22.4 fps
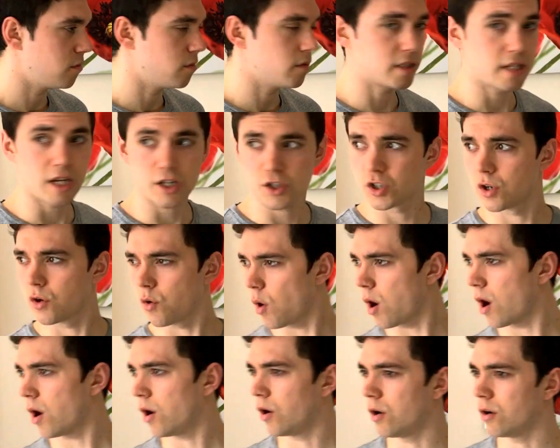it's actually
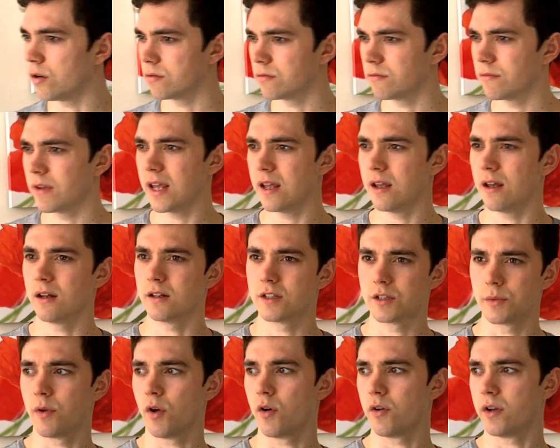quite hot here,
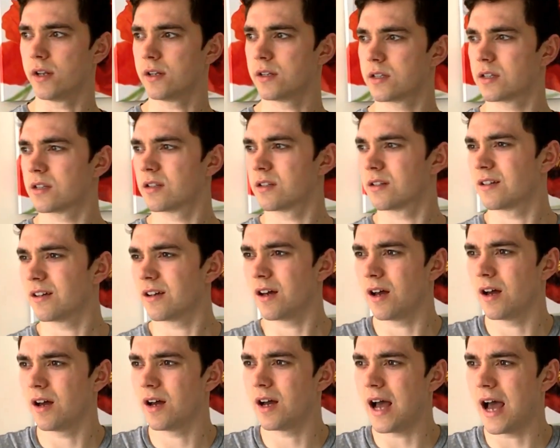to be honest,
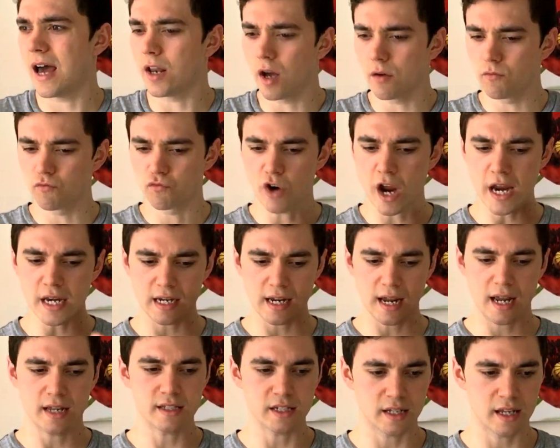and I'm
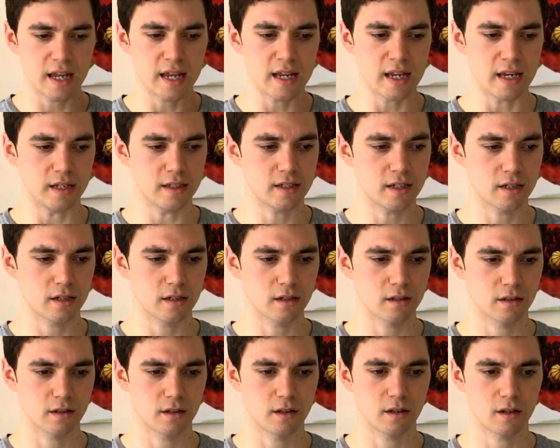radiating heat,
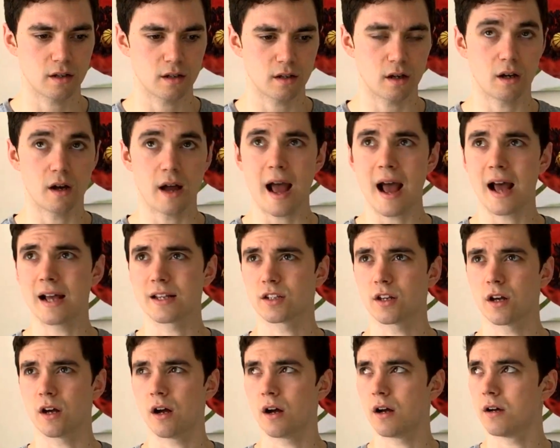
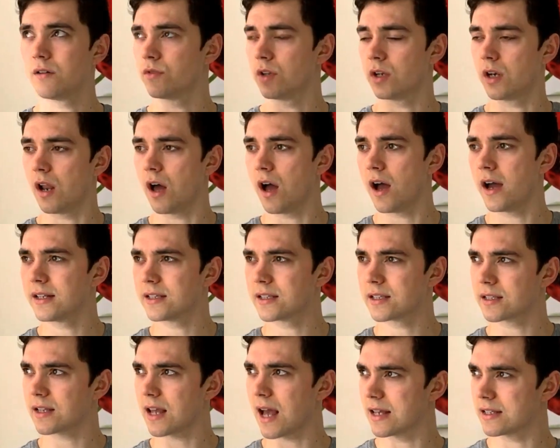as are the
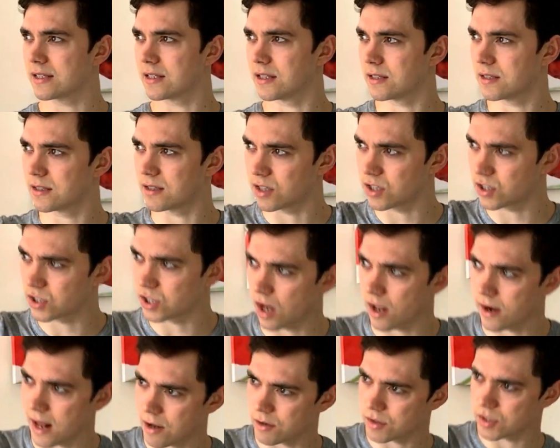lights, as is the
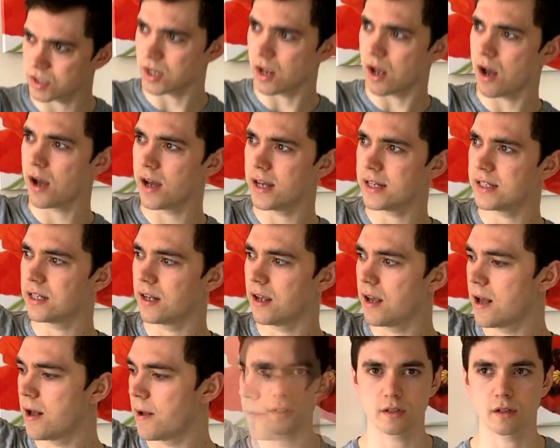sun outside.
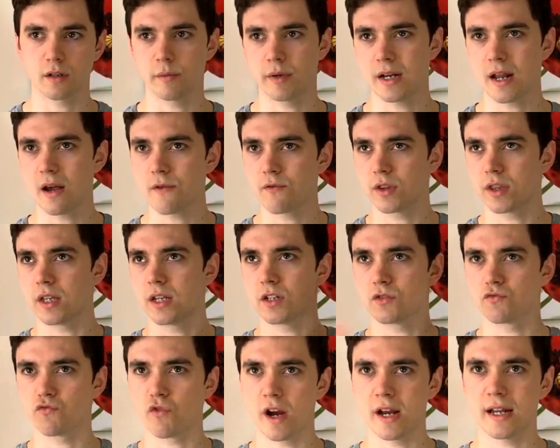I mean, everything
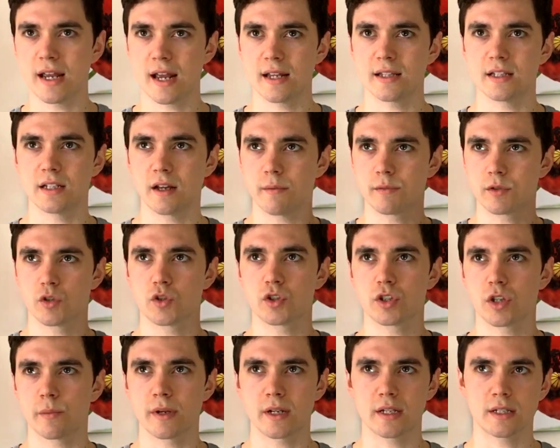is radiating up to
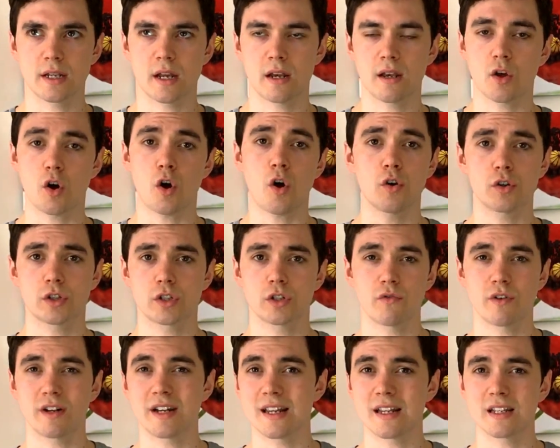some extent. The
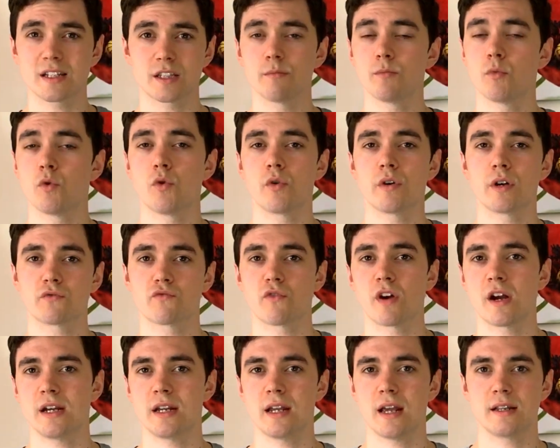hotter it is, the more it is
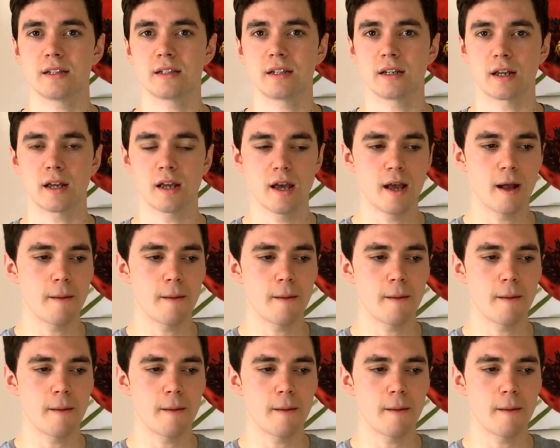radiating.